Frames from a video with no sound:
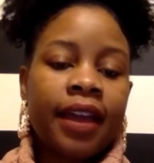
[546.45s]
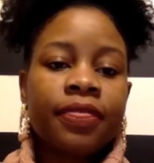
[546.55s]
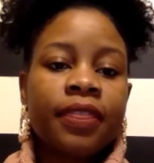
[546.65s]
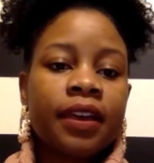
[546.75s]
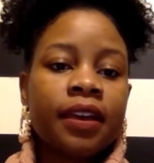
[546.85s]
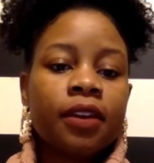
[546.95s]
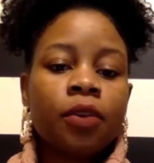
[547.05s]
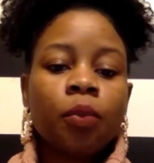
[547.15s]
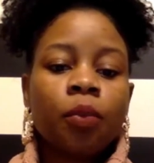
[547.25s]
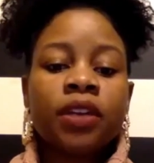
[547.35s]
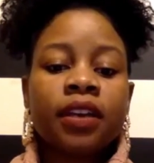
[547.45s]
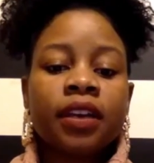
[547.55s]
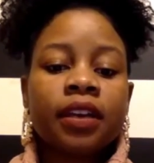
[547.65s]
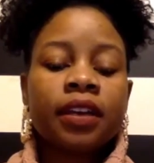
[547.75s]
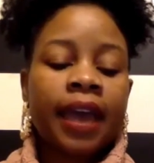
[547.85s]
And then we
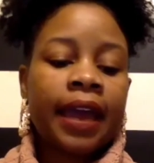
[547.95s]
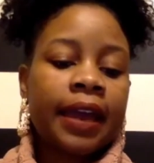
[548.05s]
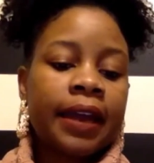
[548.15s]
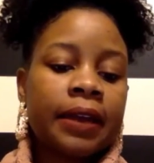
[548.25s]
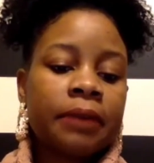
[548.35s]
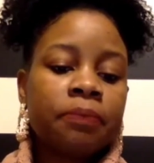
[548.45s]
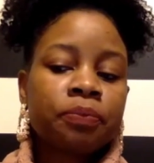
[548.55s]
did a